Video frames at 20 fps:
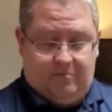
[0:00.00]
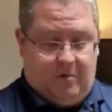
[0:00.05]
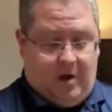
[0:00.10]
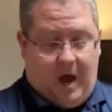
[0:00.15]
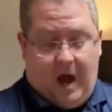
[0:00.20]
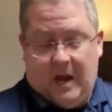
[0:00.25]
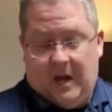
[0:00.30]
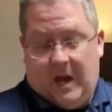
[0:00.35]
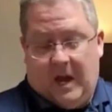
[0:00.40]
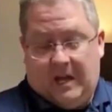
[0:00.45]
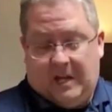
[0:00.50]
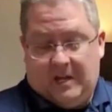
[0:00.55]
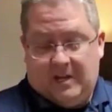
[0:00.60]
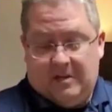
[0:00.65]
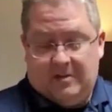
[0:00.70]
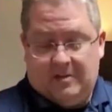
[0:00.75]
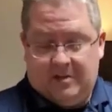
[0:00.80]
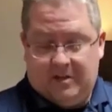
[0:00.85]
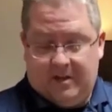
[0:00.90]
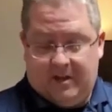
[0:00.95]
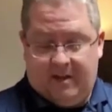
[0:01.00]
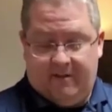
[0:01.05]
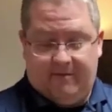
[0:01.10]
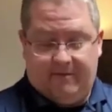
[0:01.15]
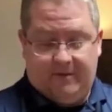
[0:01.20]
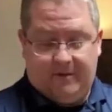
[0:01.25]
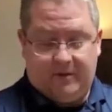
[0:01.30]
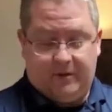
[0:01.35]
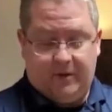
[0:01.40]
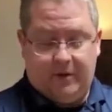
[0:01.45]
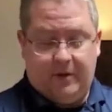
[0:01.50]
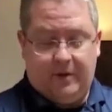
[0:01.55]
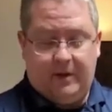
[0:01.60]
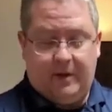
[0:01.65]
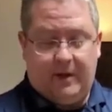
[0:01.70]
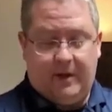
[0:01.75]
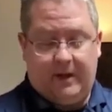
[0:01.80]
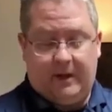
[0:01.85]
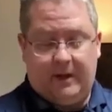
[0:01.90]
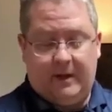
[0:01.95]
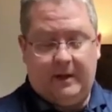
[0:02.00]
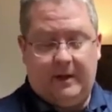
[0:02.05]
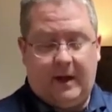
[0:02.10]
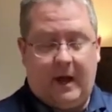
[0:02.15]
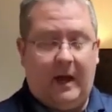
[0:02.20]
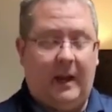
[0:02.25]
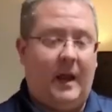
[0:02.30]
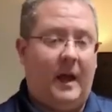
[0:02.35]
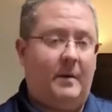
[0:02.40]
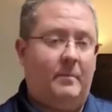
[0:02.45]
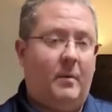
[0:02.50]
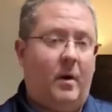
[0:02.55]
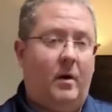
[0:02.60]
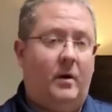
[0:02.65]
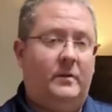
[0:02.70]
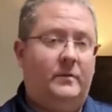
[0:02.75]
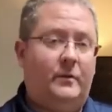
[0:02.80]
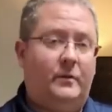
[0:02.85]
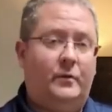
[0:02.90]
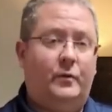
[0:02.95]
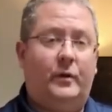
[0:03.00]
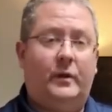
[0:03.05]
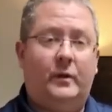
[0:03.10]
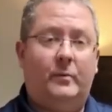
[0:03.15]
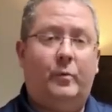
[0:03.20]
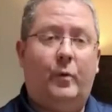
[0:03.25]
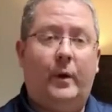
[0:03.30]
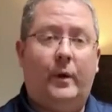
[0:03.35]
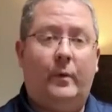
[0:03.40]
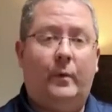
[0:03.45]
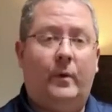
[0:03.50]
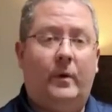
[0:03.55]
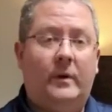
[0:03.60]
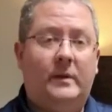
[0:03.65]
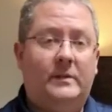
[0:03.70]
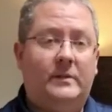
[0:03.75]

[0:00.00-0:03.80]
I like it. It feels good. Again, I like balls for trigger point work.